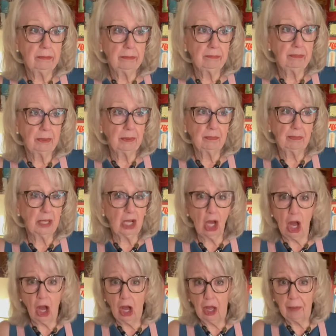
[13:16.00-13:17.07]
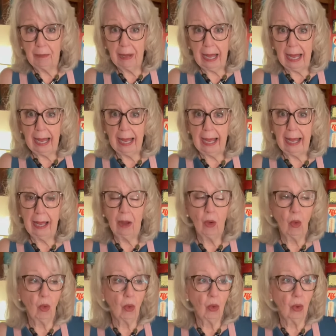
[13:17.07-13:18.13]
pecan pie
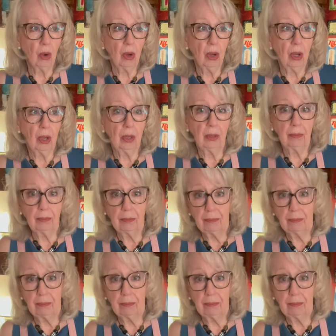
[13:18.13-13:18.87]
or